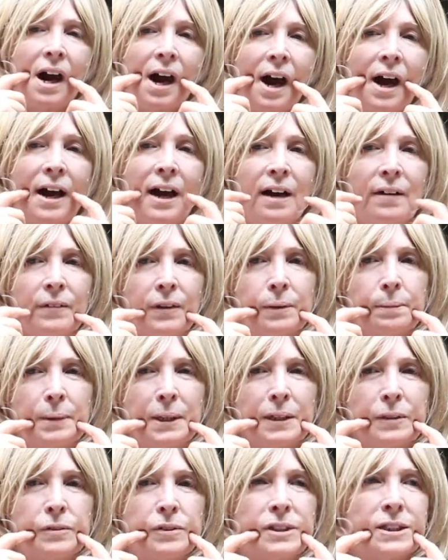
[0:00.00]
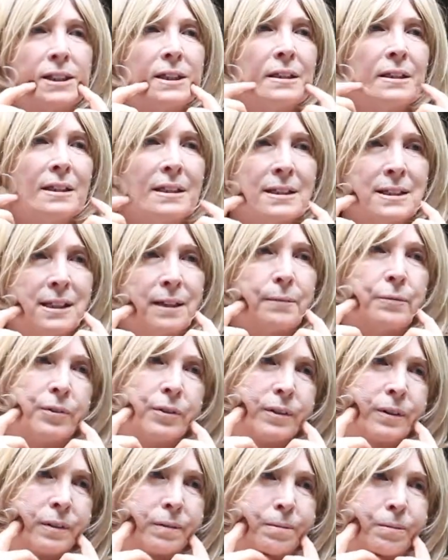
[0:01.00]
I have all my own teeth except
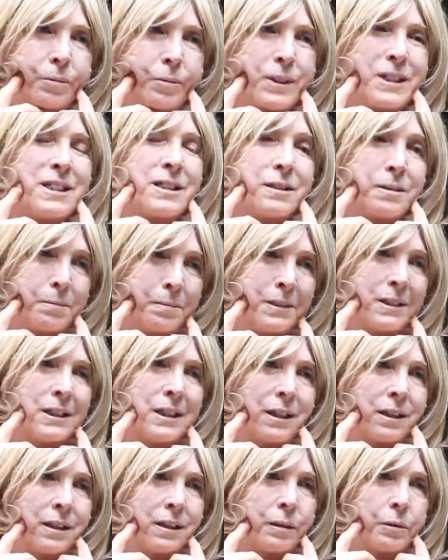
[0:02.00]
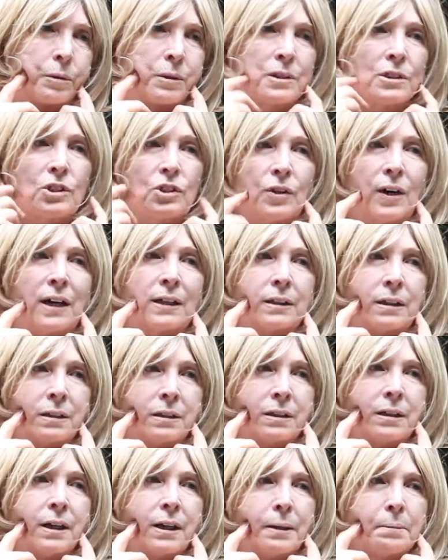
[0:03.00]
for the wisdom teeth that were extracted
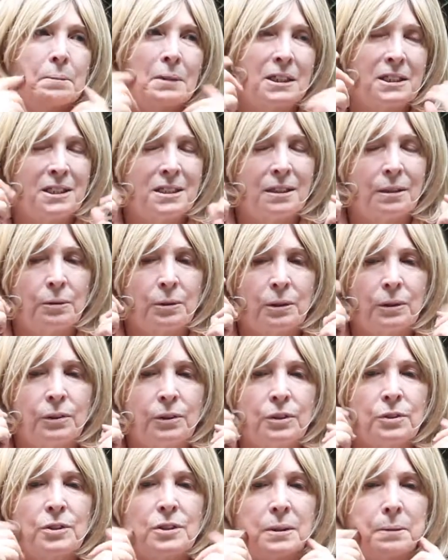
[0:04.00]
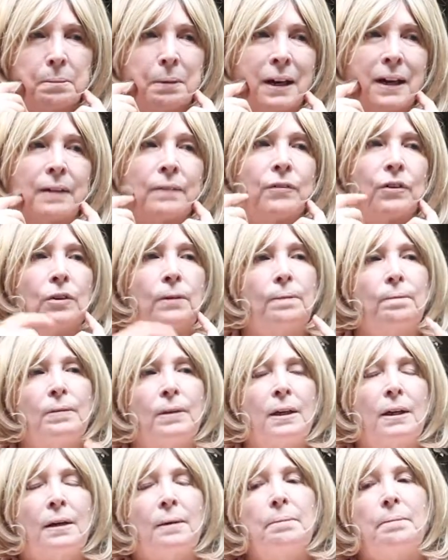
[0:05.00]
because they were loose and painful.
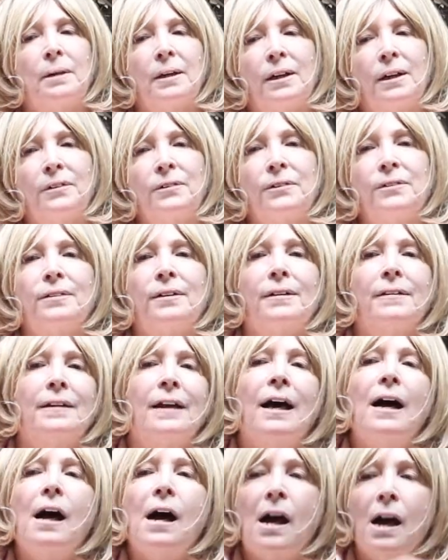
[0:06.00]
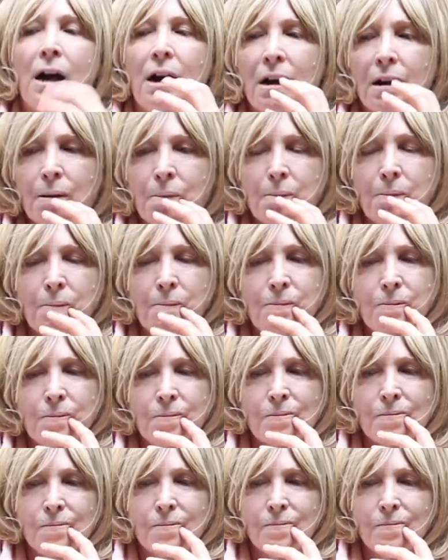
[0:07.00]
But other than that,
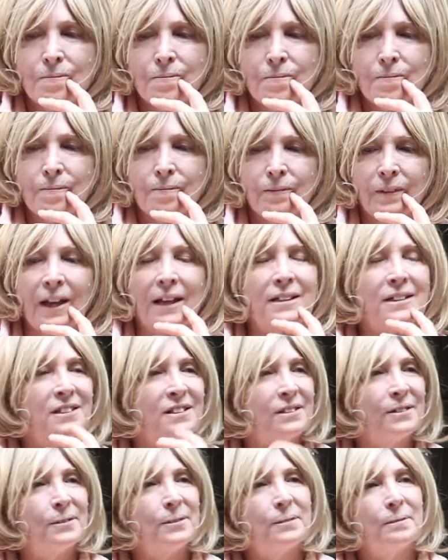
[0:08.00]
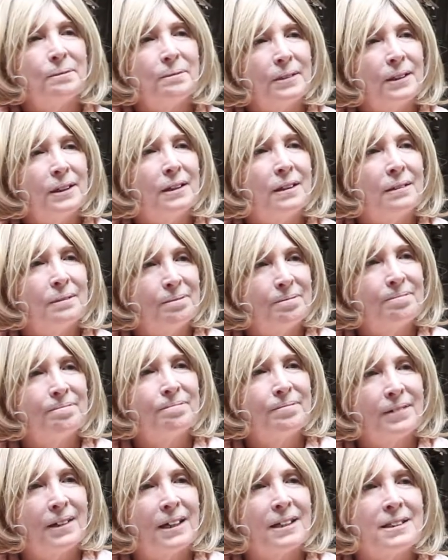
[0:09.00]
I do, yeah.
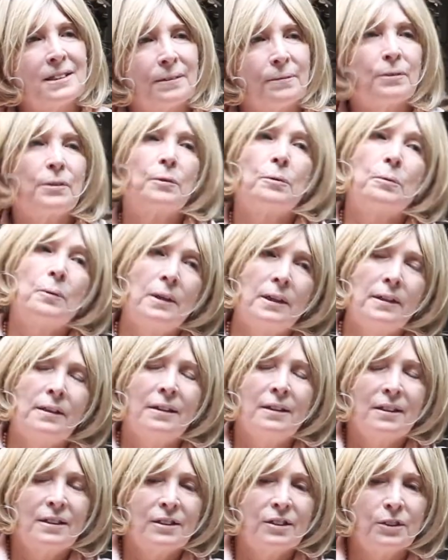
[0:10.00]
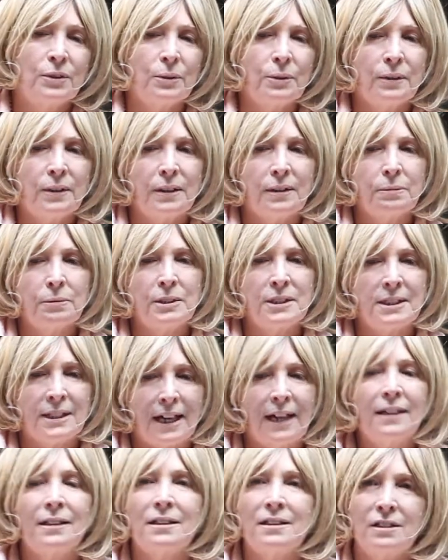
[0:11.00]
Except for the one tooth that was
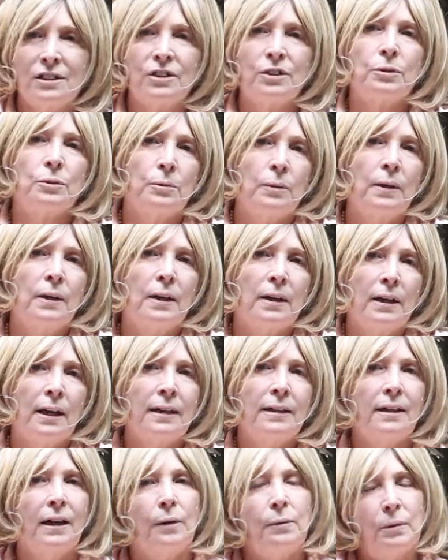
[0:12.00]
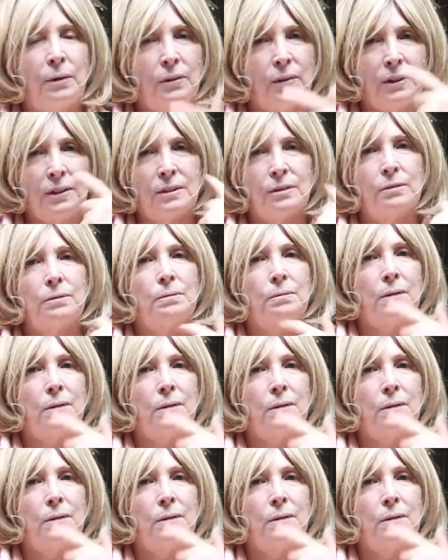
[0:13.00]
tended to, and now we're going to